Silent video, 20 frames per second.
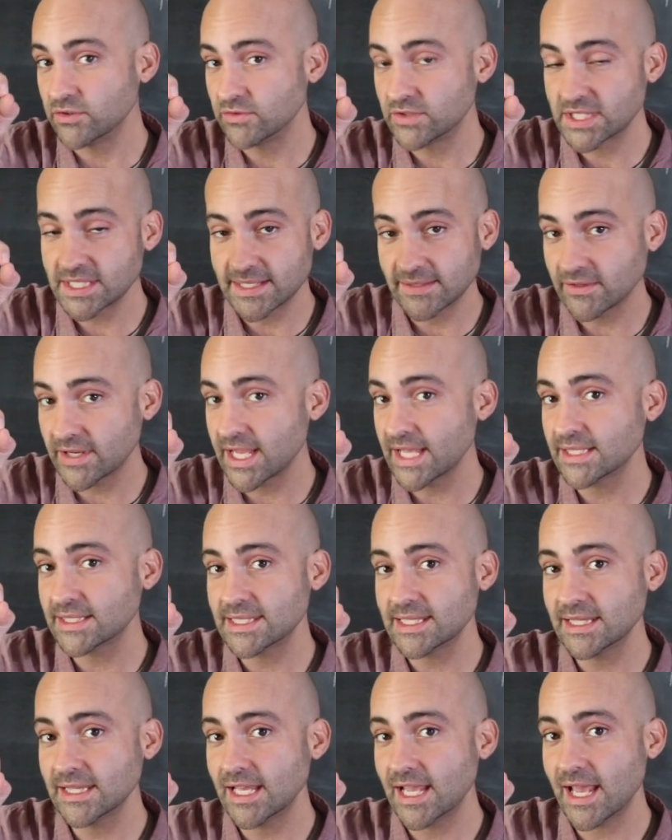You still can't
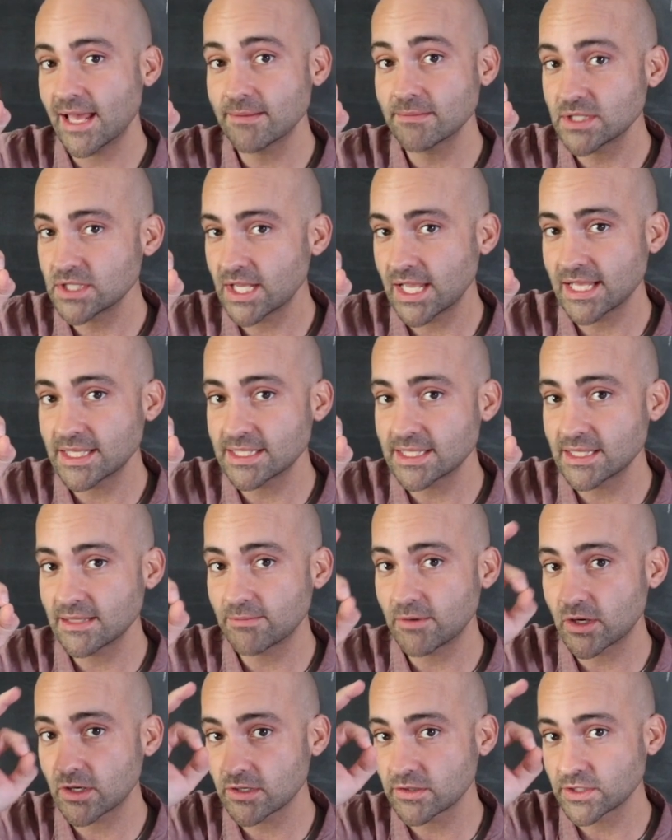see the atoms, you can't see
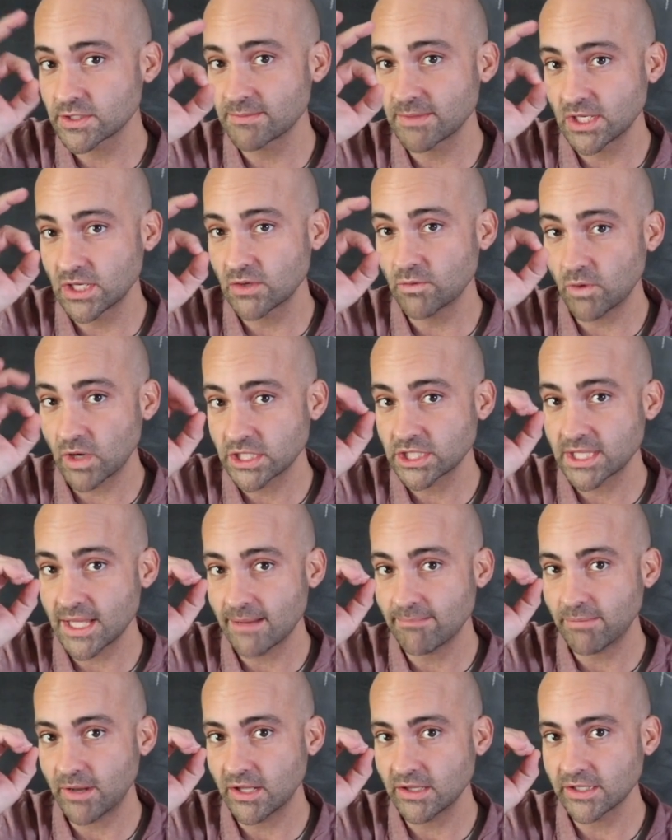the particles, but you can watch
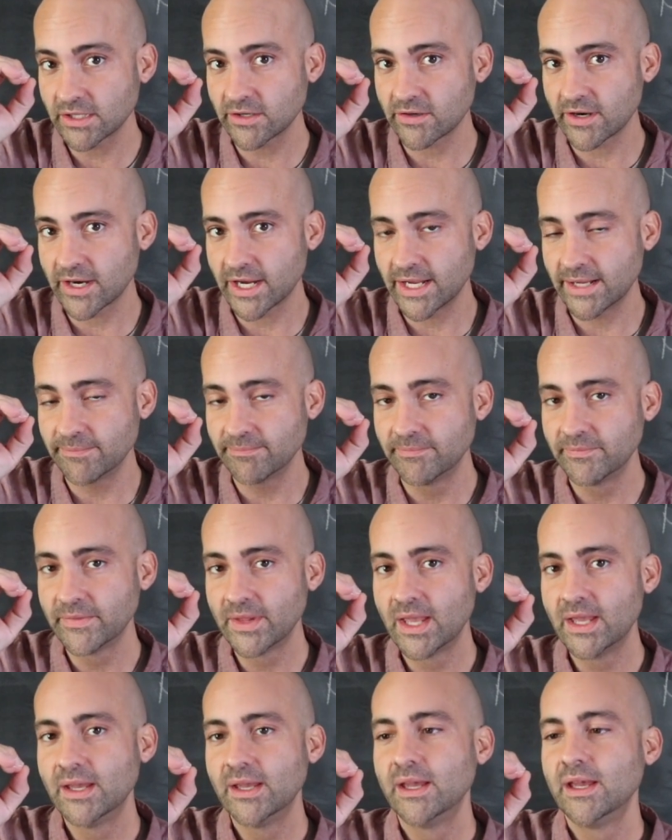that pollen grain
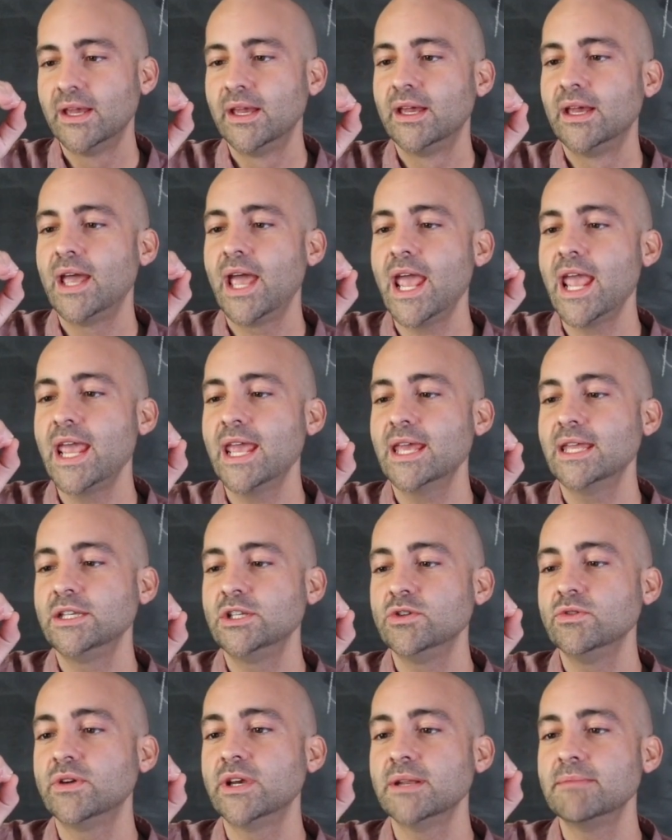and
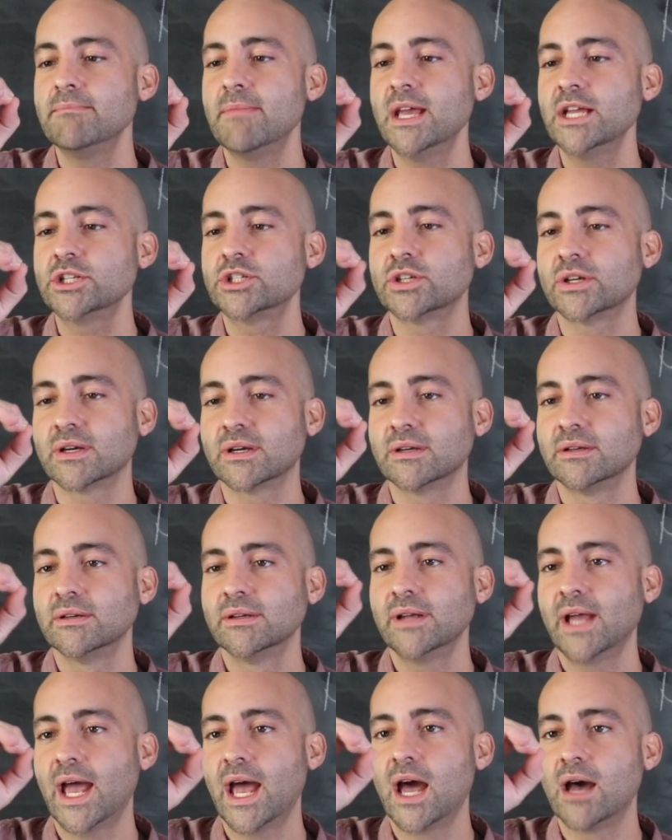you can measure
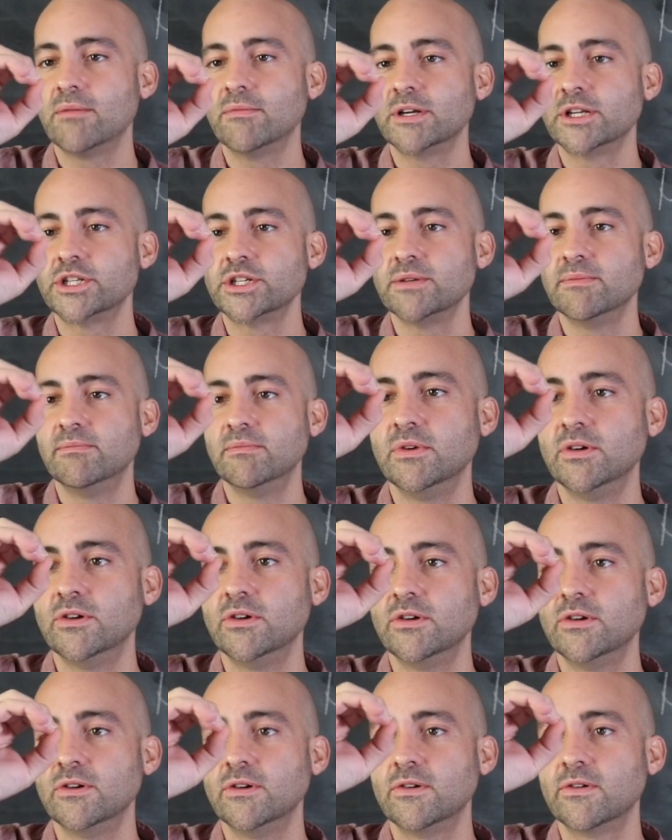how much
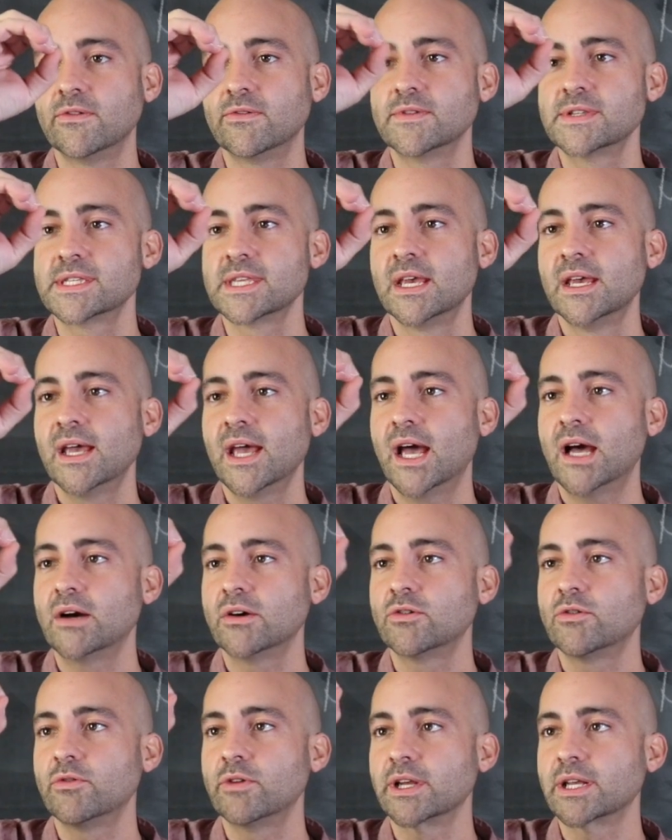moves, how
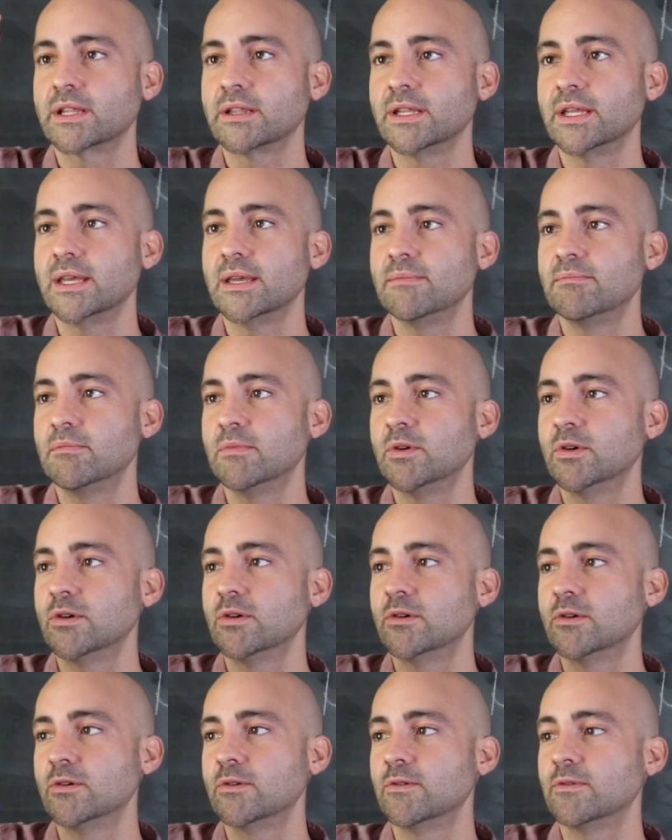quickly it
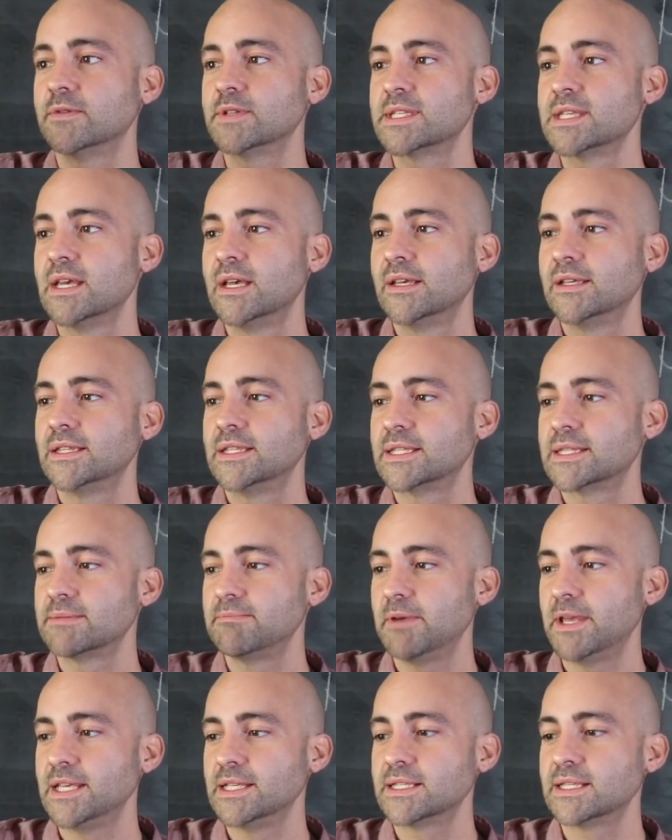moves, the
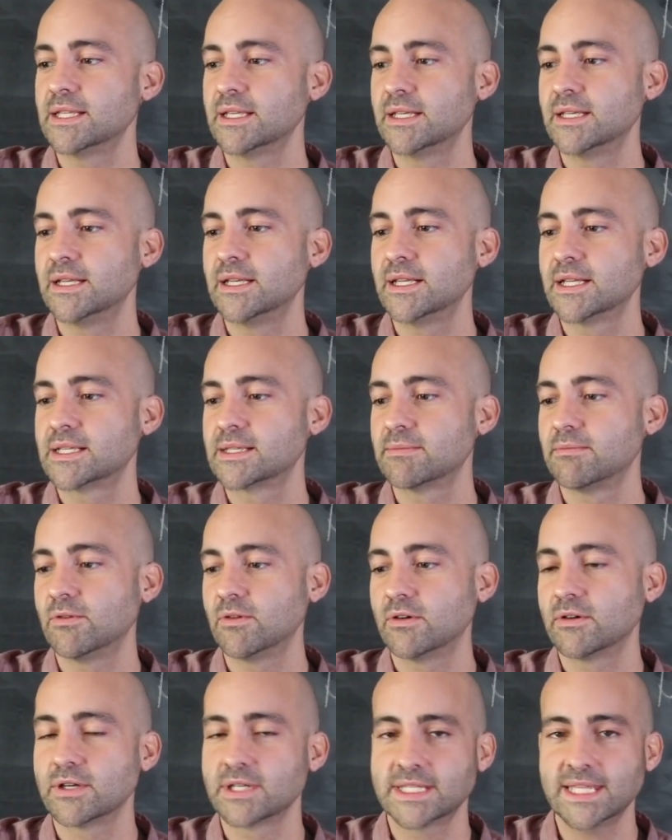space that it
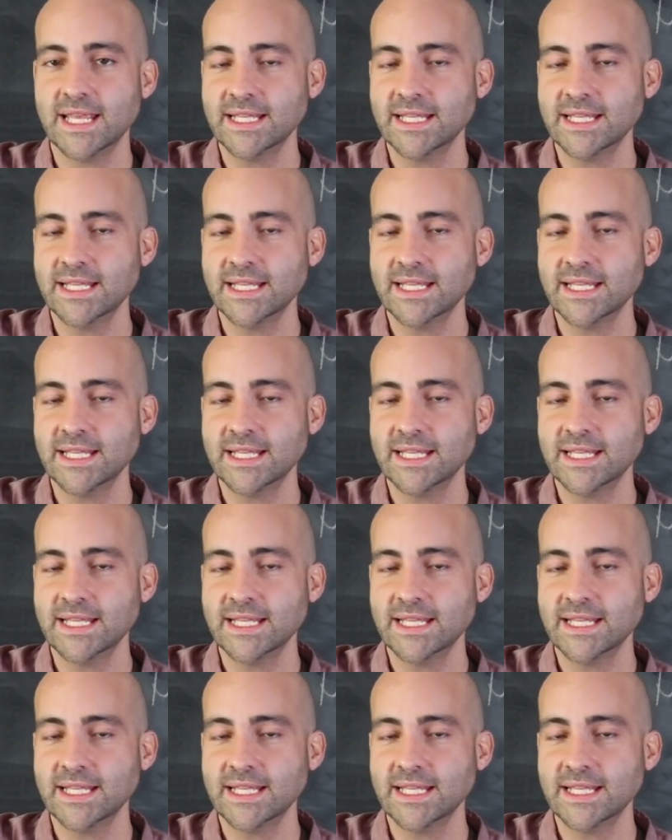explores.